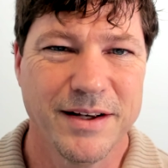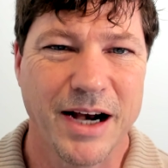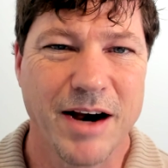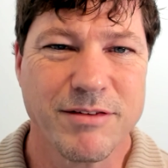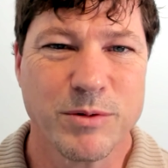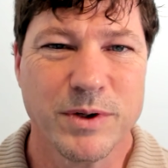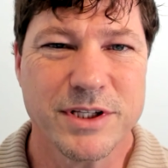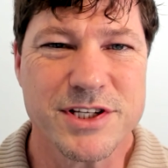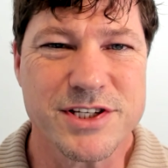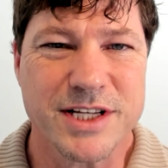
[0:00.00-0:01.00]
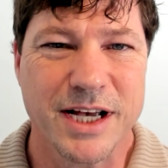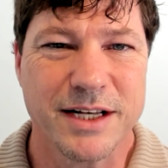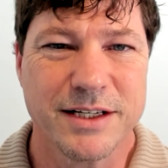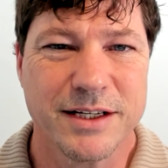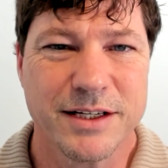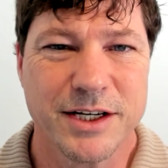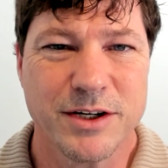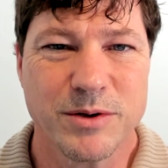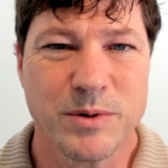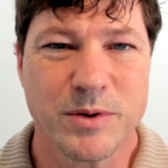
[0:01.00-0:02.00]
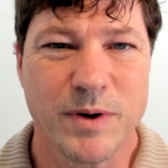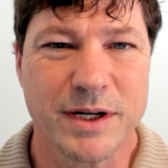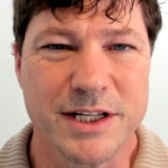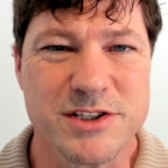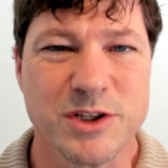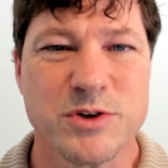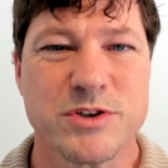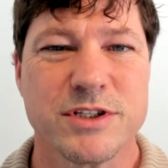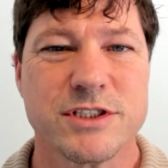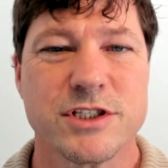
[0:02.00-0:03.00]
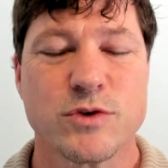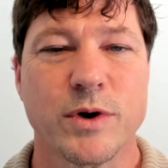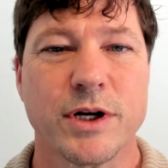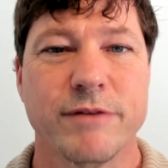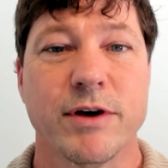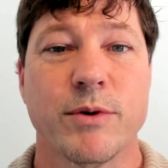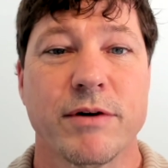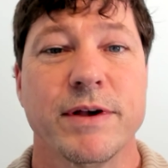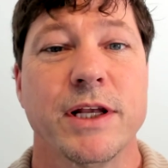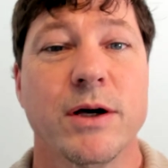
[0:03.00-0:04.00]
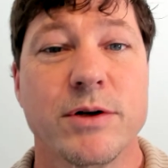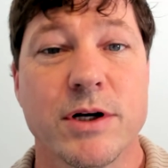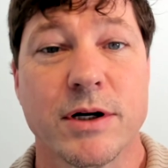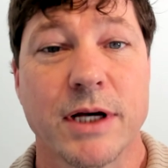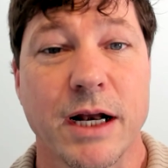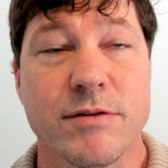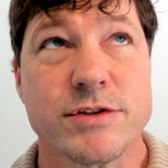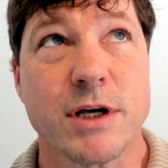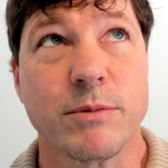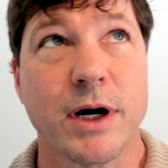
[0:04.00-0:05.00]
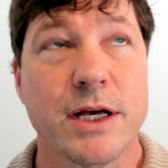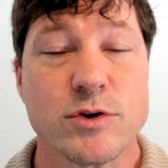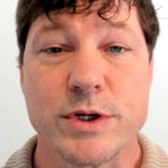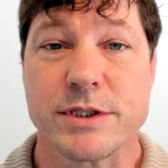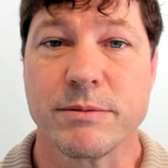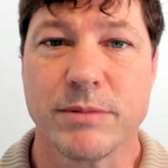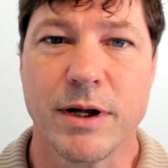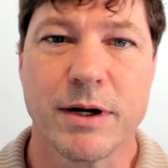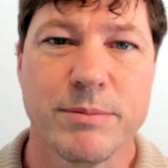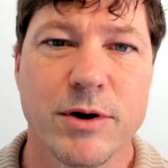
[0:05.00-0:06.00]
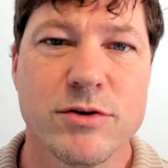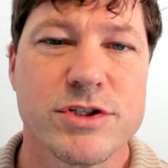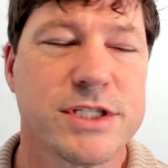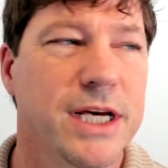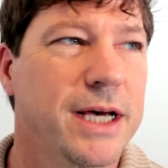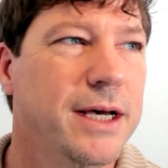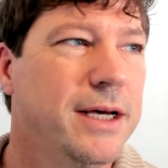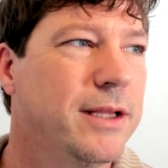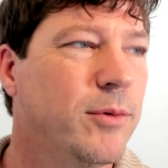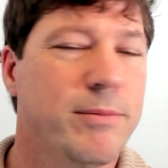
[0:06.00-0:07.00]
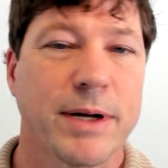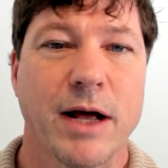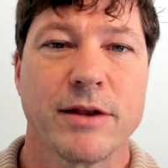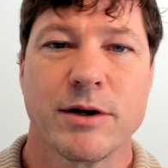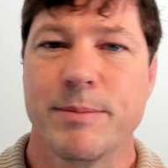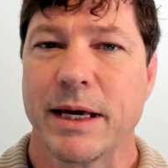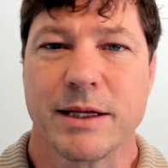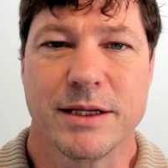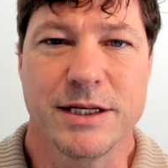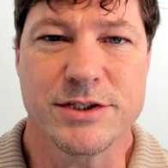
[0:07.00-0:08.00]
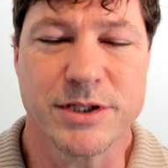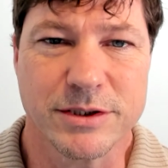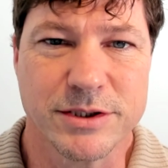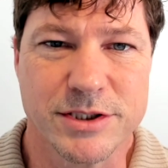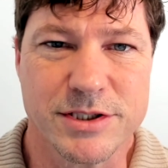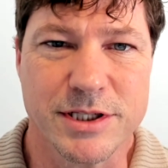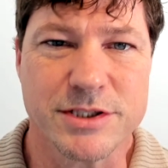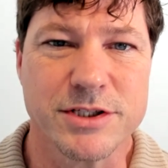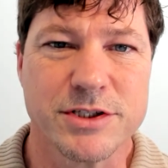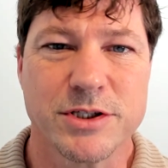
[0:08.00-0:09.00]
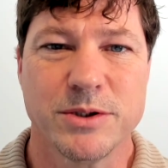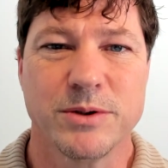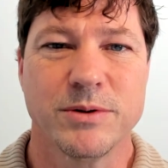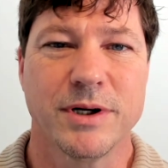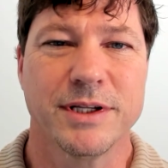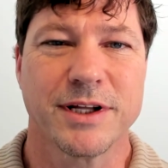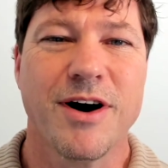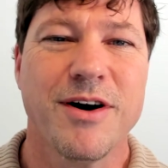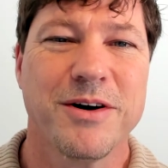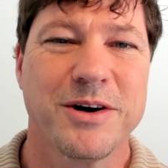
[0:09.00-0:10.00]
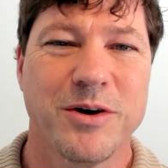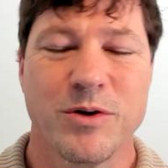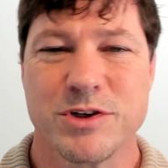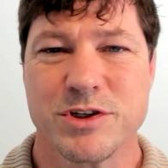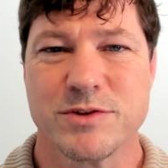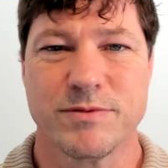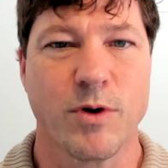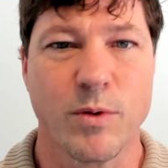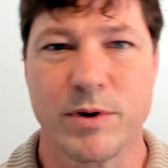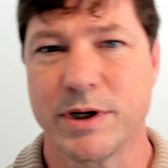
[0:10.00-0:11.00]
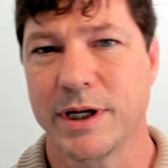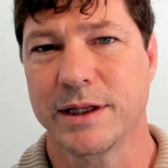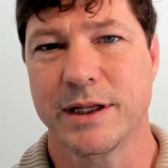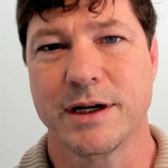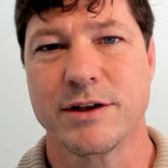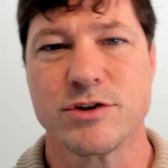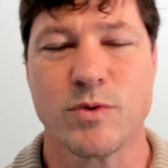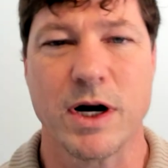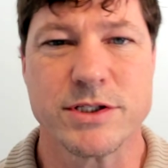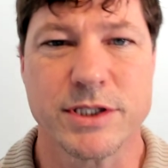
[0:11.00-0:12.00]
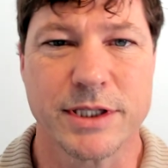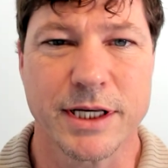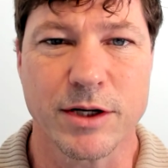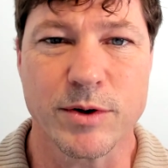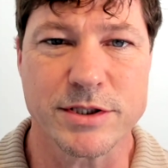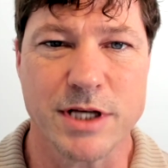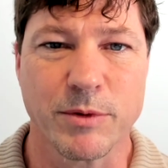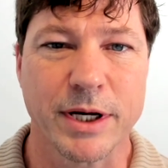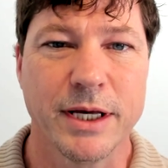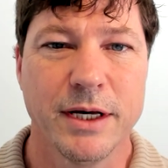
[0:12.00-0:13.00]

Hi everyone, this is Scott Dunn here with Rocket Knight Solutions. Just wanted to give you a quick video to kind of summarize recent blog posts that we put out there, make it easier to just listen to in the car or just forward and let others watch it to get a quick summary.